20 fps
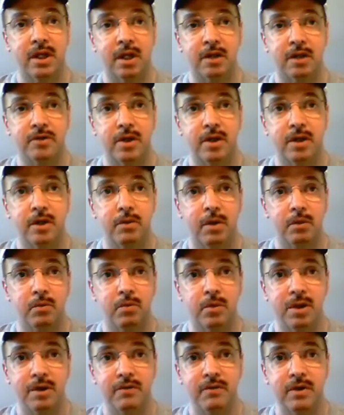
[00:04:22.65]
And I'll tell you what,
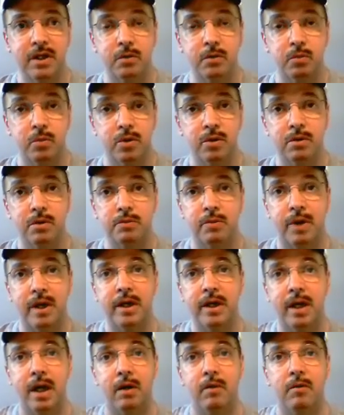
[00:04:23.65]
we're living in a world
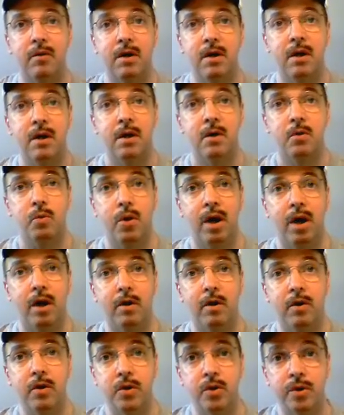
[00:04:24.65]
right now
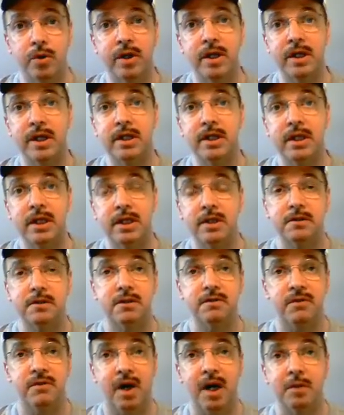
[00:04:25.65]
where you're going to need a
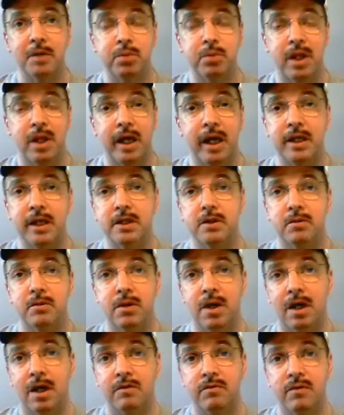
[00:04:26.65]
divine plan in your
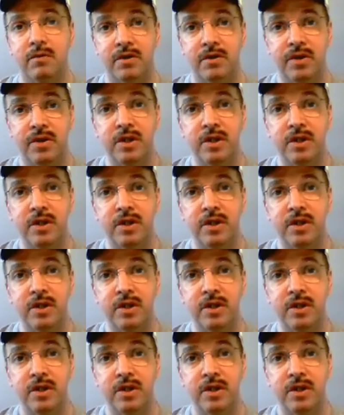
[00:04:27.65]
life.